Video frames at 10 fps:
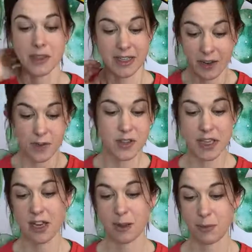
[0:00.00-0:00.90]
Like if you
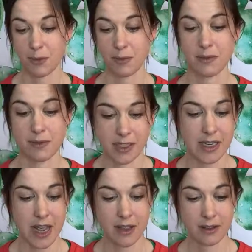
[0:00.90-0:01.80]
sign up
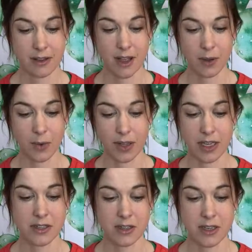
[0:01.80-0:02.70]
today, I will
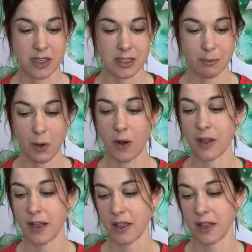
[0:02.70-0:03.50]
literally just put